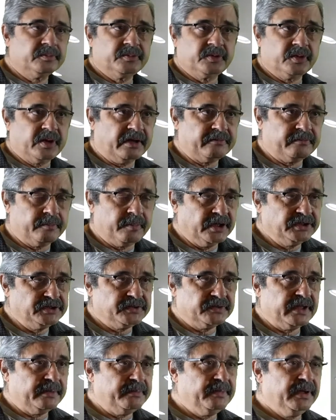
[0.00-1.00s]
You have a bunch of
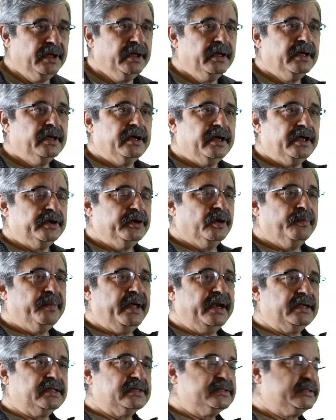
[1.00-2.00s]
them in your
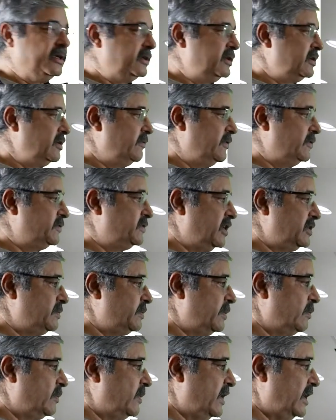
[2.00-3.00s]
medical center. We've just
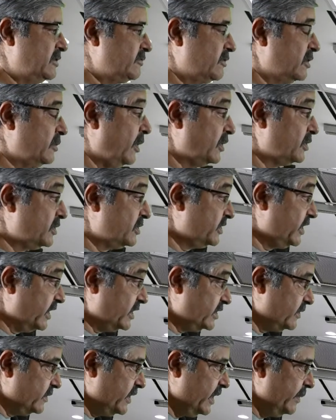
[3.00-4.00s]
been blessed with about
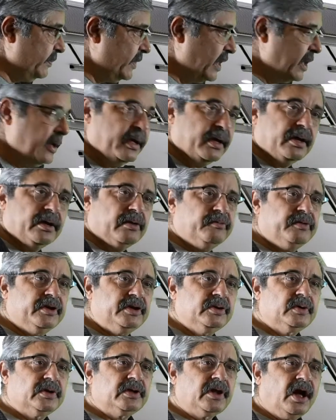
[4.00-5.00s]
6 of them. We
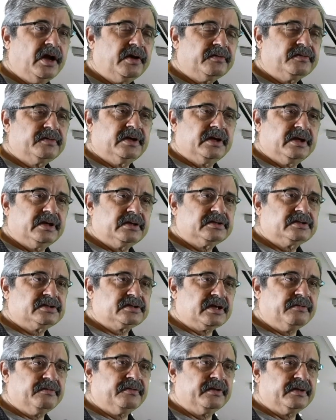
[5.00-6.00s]
do a lot of the
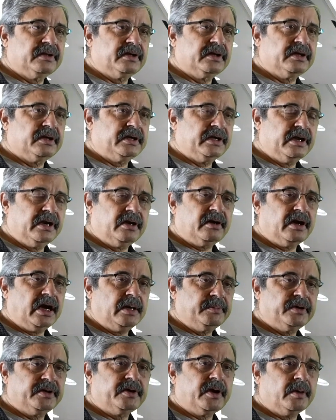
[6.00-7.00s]
stuff in our
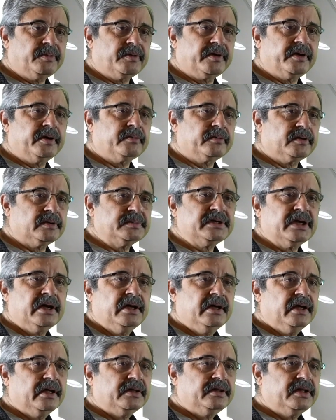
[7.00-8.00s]
hybrid operating rooms.
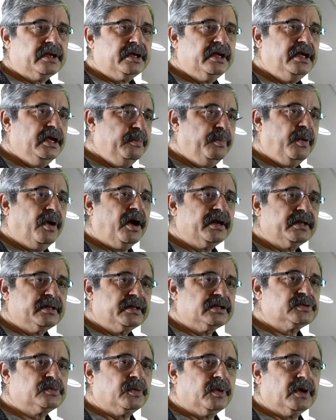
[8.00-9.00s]
The key part in
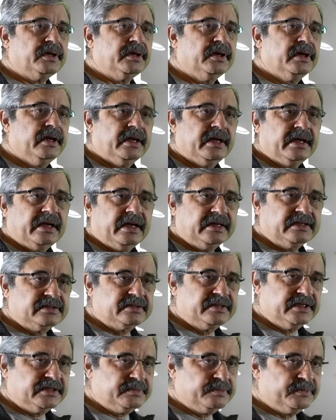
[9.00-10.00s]
this one is
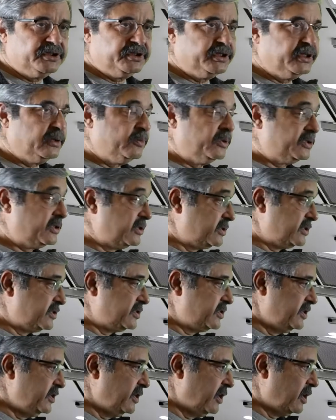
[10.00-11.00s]
this machine, which is the
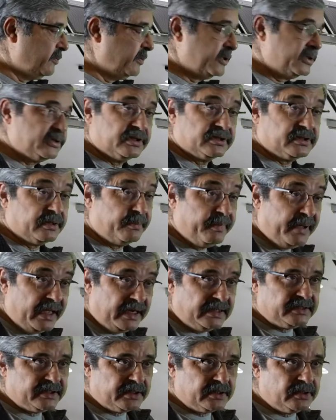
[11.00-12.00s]
C-arm, which is a
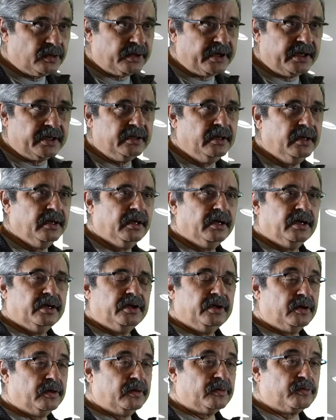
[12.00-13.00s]
menacing looking,
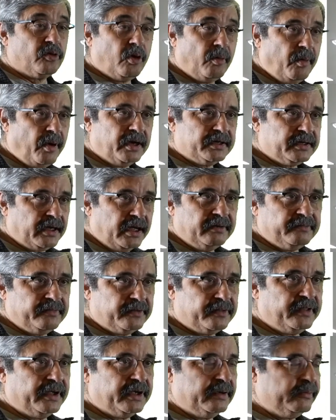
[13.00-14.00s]
robot kind of a
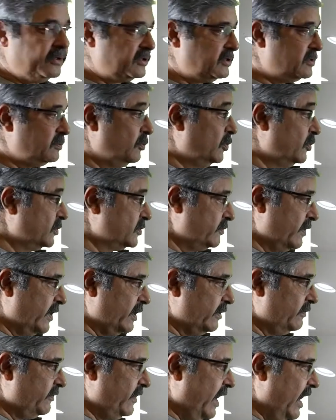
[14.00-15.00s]
thing, which moves very
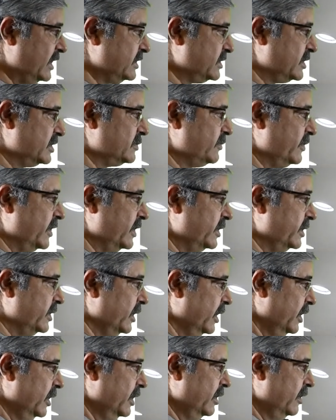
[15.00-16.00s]
fast, is very,
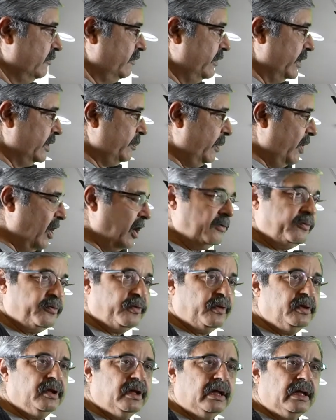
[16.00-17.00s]
very
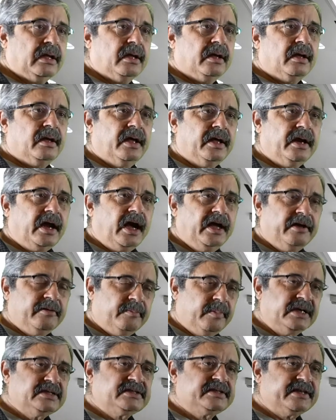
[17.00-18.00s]
powerful. And I have
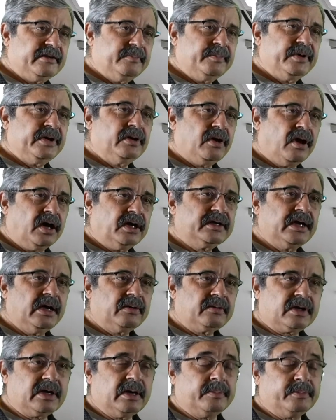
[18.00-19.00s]
myself been knocked out
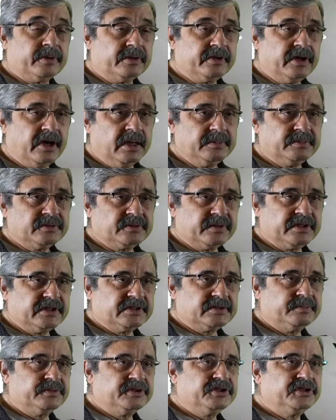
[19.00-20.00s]
a couple of times with
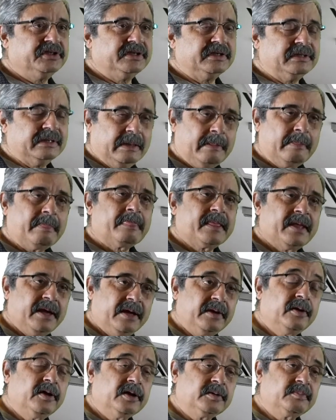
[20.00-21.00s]
this machine and
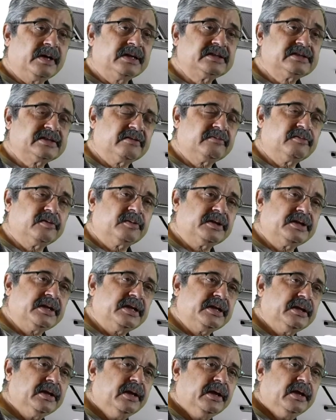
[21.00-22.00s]
hurt myself on the knee.